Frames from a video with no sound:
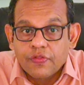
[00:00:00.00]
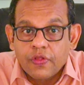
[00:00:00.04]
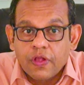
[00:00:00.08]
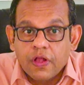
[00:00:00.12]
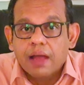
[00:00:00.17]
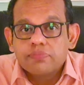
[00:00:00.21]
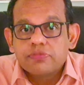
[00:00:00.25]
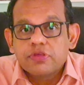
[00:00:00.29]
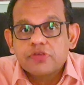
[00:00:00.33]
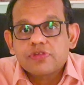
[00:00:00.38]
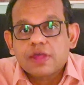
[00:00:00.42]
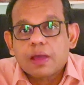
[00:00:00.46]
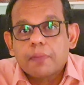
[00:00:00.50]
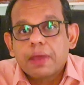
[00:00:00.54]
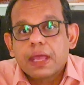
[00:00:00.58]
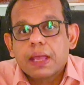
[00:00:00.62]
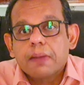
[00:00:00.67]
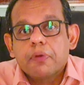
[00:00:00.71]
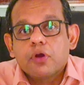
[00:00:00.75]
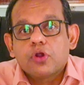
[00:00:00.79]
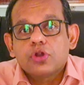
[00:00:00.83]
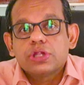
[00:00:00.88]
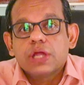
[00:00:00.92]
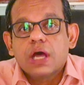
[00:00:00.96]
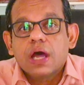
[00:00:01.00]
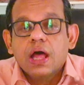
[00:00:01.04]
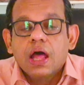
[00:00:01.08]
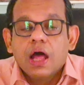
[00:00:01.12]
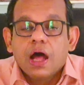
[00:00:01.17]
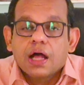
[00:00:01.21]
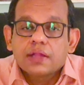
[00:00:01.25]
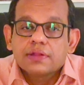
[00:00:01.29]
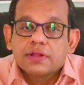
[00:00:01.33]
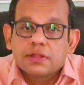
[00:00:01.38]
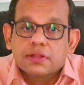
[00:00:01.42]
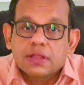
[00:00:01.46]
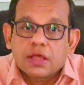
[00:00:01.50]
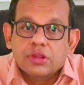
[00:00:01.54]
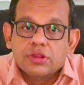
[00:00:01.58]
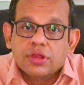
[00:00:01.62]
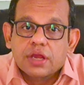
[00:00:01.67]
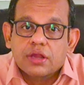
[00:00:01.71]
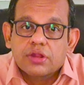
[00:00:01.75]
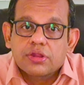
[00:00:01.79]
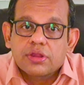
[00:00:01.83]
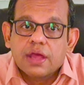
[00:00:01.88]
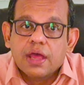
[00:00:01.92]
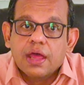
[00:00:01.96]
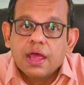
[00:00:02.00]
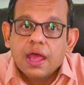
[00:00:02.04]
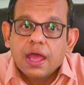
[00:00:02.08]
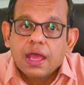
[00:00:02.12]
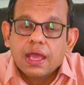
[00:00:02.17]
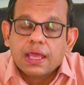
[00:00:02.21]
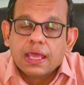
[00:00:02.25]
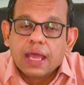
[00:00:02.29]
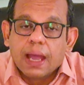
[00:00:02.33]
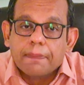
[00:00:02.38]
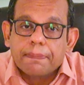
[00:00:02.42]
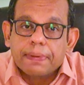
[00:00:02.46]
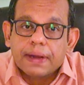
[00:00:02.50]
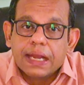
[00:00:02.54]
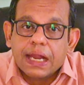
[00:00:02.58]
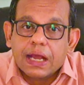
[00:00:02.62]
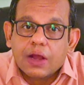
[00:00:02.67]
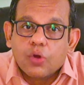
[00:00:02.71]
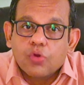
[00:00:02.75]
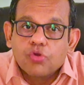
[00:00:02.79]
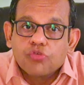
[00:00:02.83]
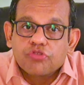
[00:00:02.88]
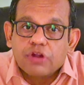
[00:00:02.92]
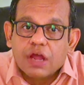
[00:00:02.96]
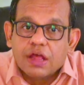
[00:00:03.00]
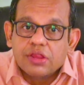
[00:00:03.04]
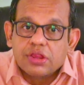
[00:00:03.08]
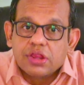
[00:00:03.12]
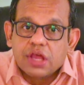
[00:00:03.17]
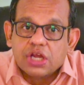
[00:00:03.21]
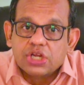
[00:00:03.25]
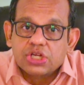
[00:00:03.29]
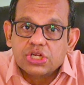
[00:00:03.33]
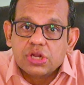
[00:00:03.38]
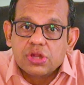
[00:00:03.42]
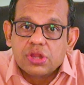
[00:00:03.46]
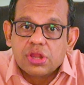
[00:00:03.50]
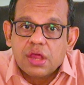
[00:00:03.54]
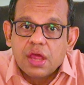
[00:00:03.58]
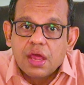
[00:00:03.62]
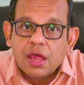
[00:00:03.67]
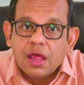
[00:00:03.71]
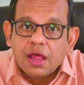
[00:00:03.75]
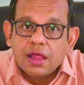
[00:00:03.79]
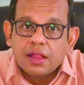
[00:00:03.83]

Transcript: I'm just coming about the other things, that is the capital account transactions